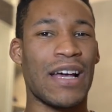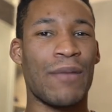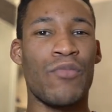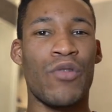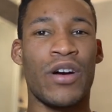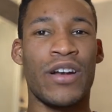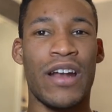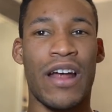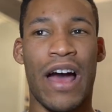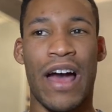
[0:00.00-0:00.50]

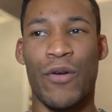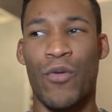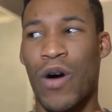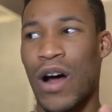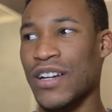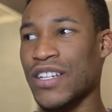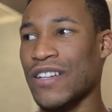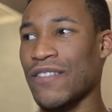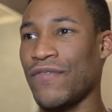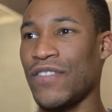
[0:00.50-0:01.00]
I
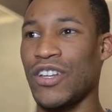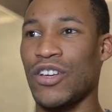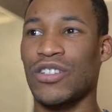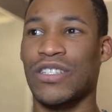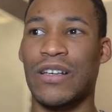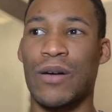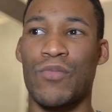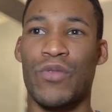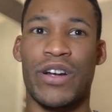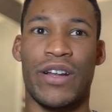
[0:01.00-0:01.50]
watched a video
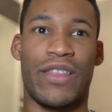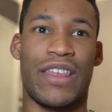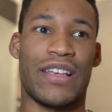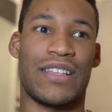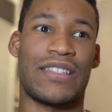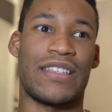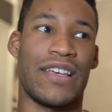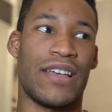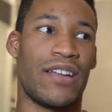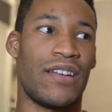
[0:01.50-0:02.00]
somewhere
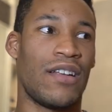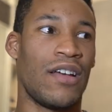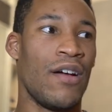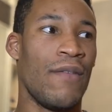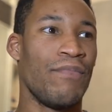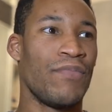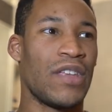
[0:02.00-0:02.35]
that said,